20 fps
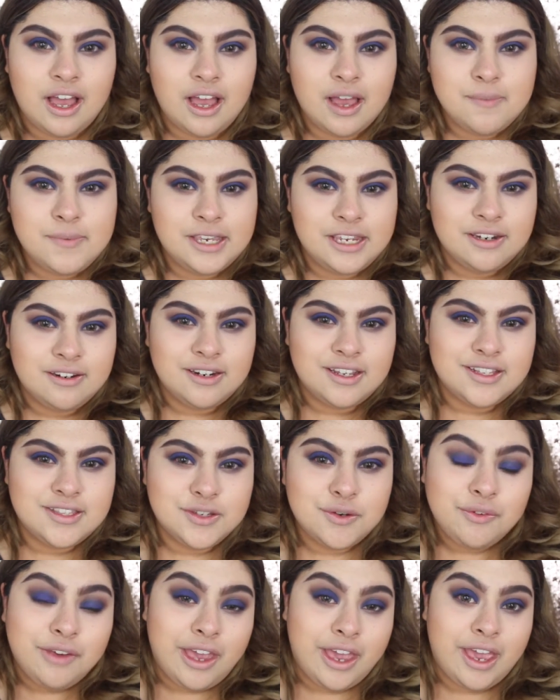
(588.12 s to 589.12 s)
mean,
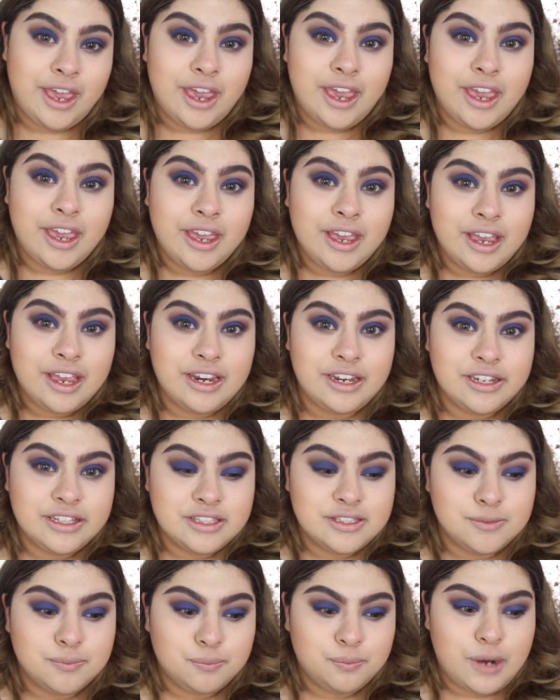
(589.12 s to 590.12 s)
it's okay, and
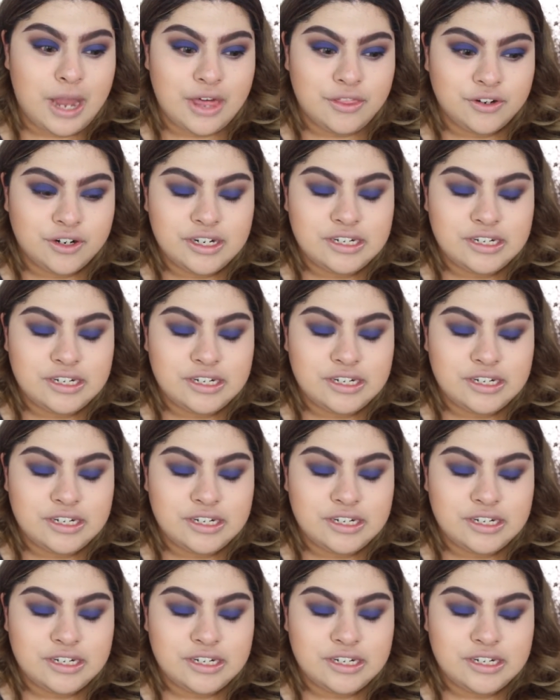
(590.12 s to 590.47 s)
it's a rather